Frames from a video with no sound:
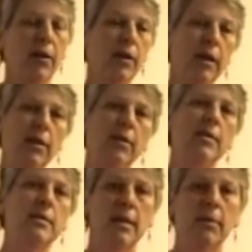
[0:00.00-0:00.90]
earlier
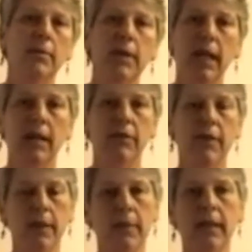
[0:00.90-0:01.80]
this summer we had a
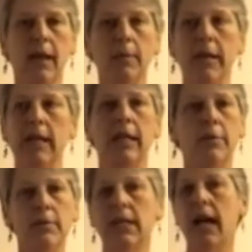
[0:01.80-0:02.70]
family come in and
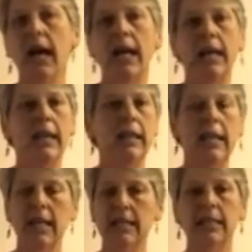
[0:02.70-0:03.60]
it was hot and the
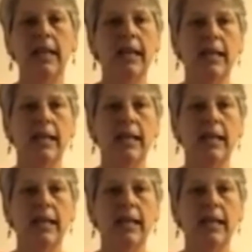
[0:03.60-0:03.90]
kids